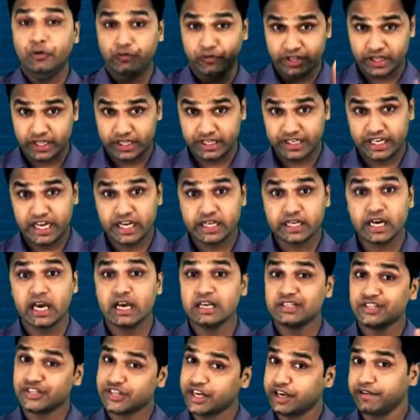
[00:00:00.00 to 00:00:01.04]
When the data
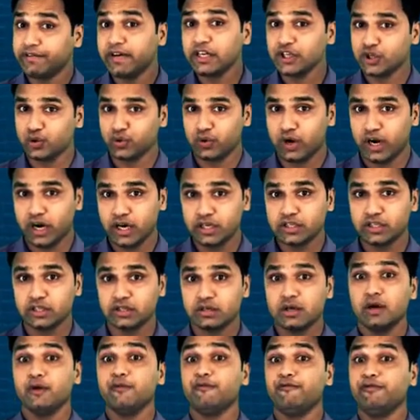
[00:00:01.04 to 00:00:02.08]
is given to
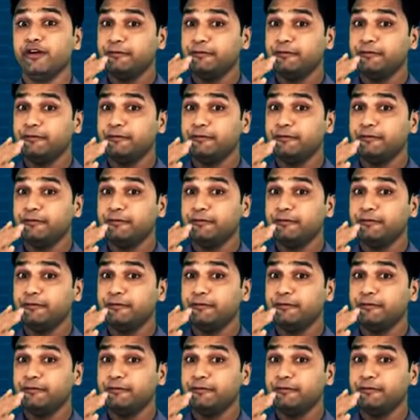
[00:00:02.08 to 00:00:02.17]
us,